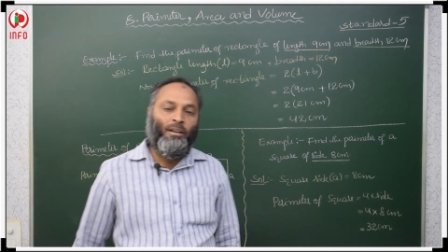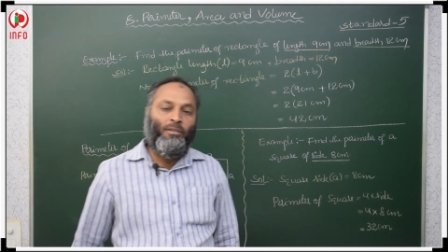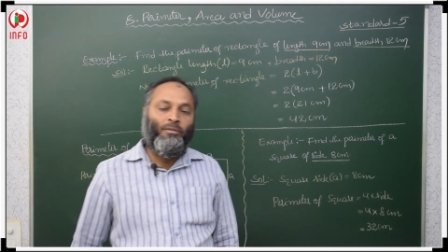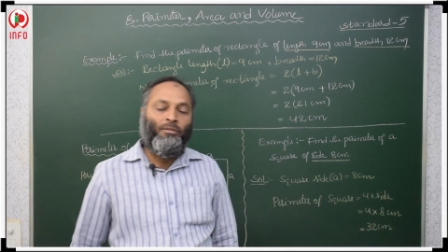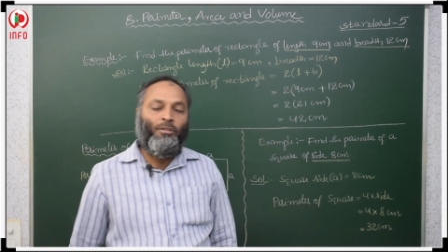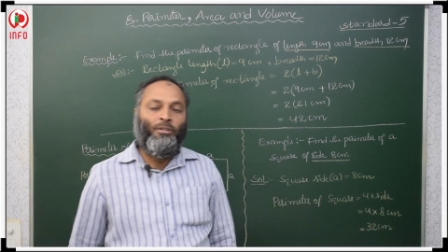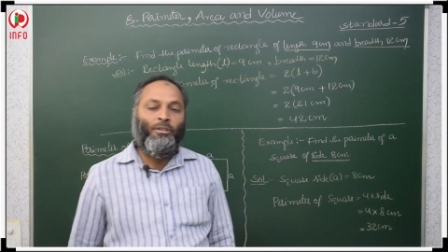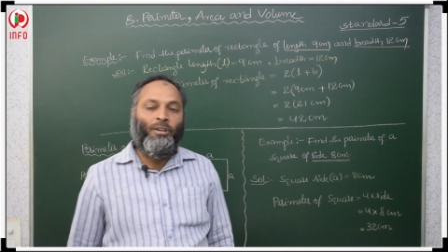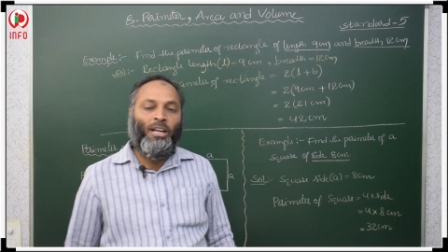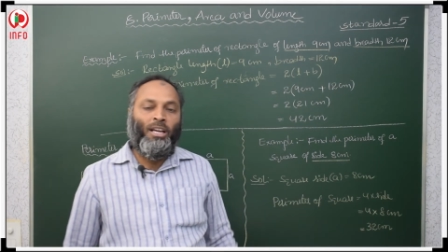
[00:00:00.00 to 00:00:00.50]

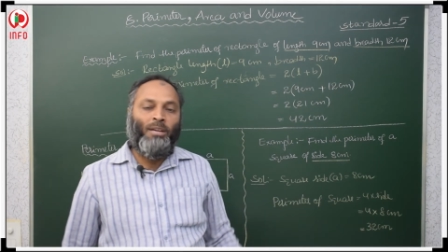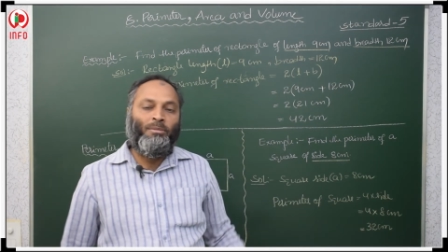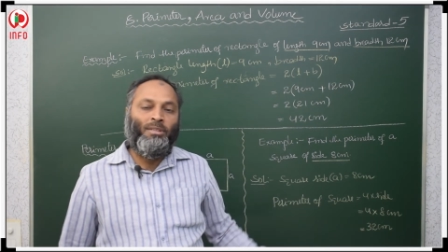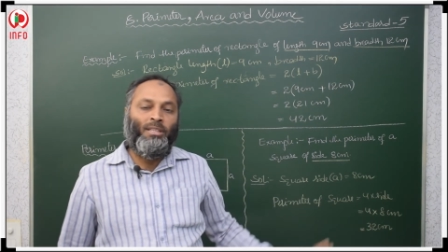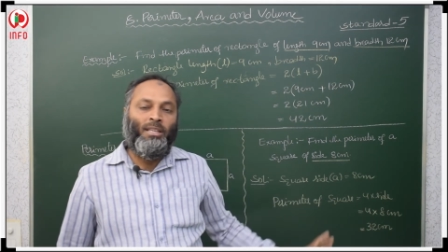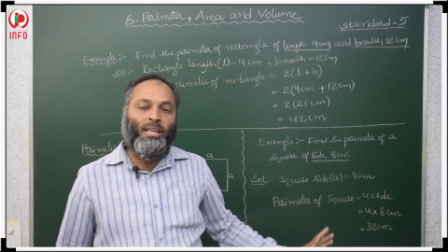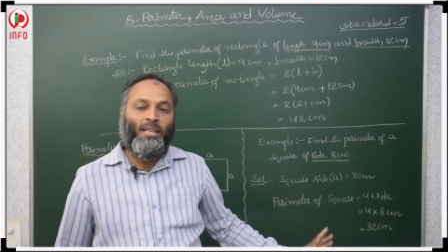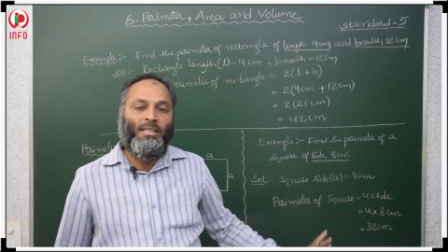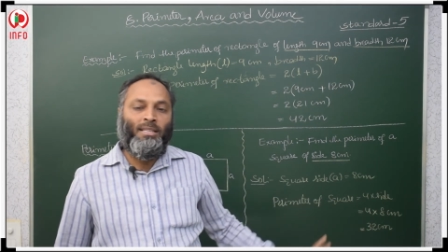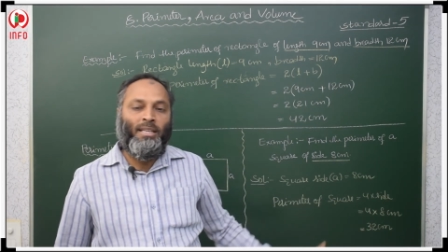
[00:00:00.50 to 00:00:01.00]
4 times
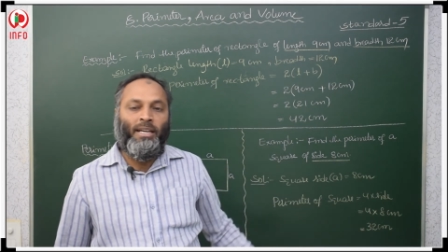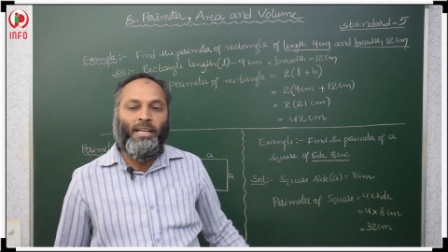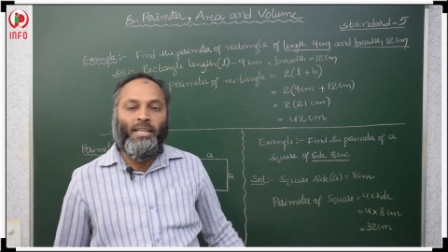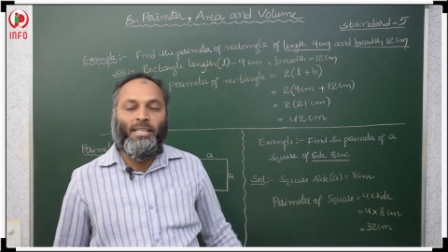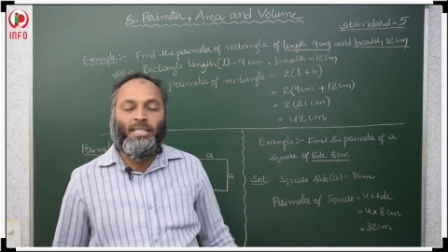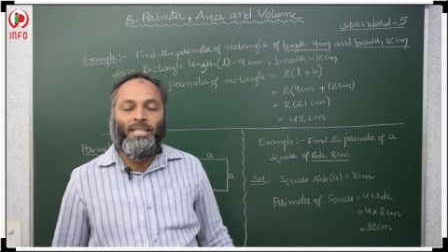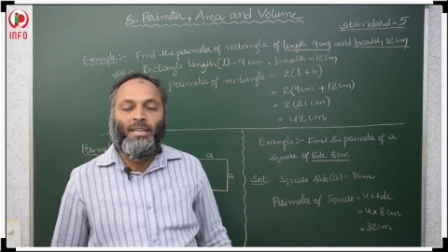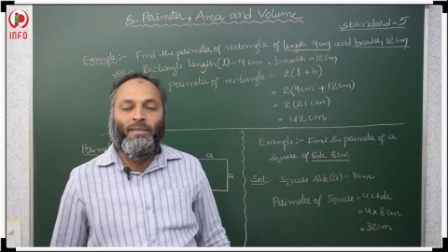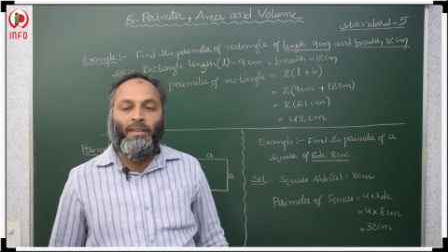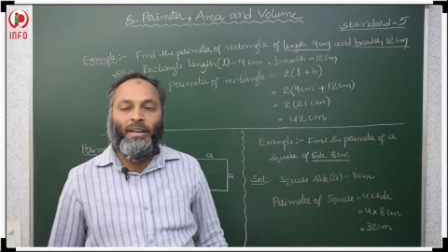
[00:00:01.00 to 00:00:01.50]
here side
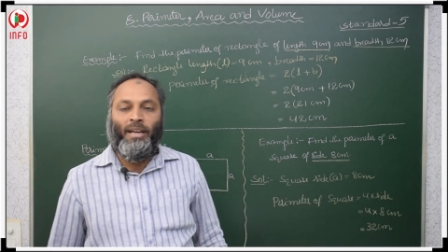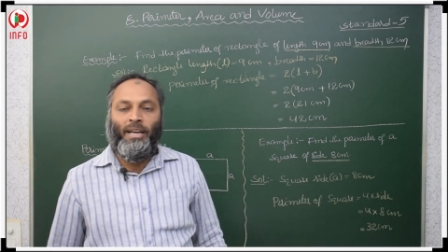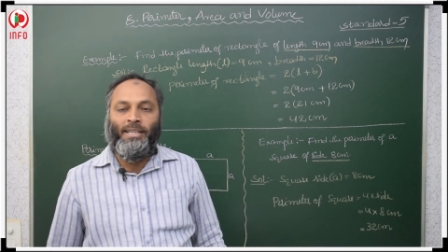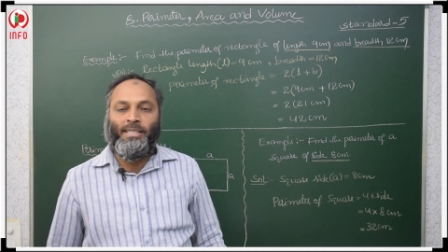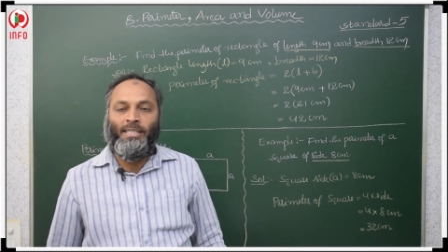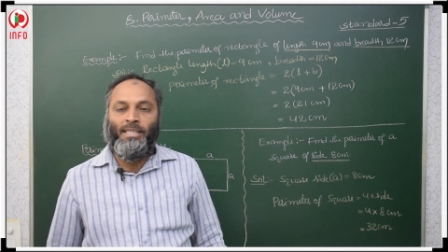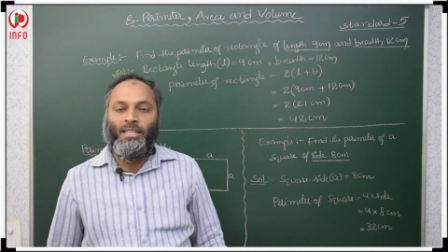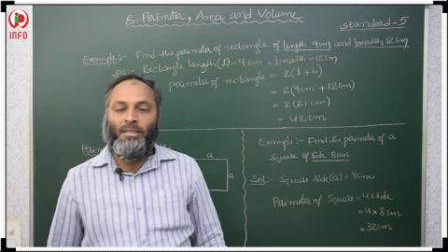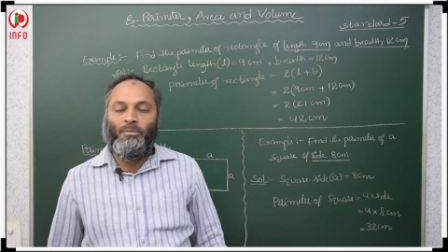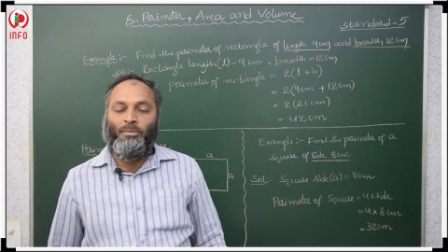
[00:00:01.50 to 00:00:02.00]
is given 8
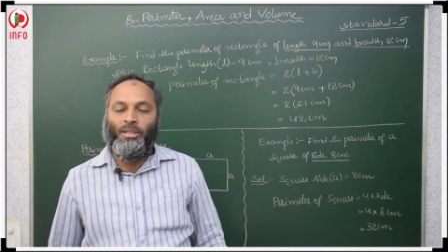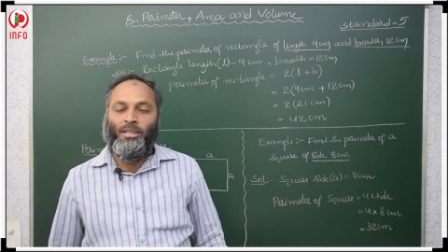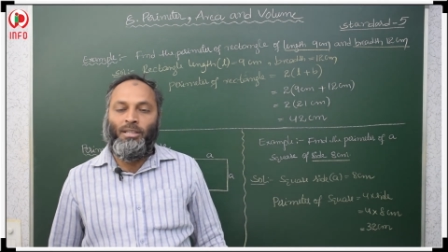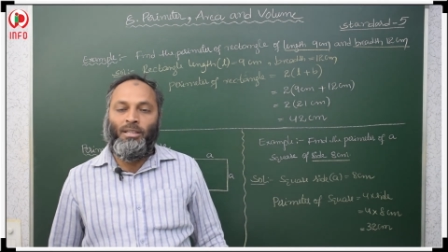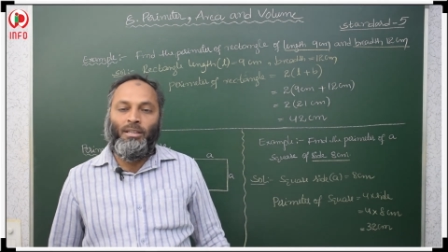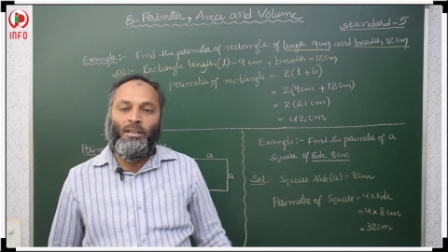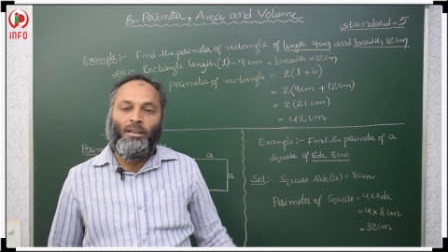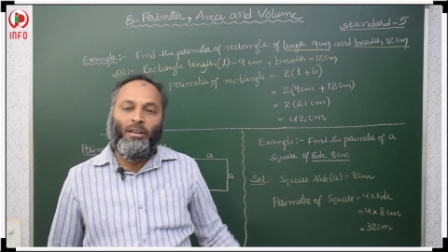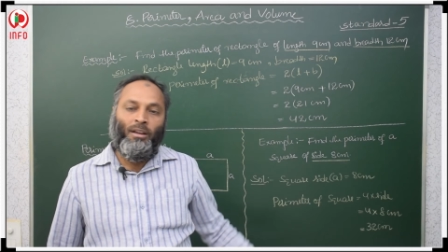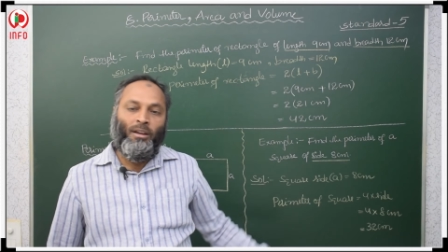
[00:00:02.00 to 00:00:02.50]

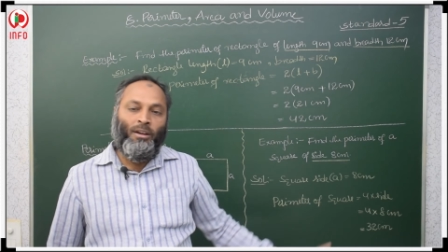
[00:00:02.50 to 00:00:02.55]
centimeter,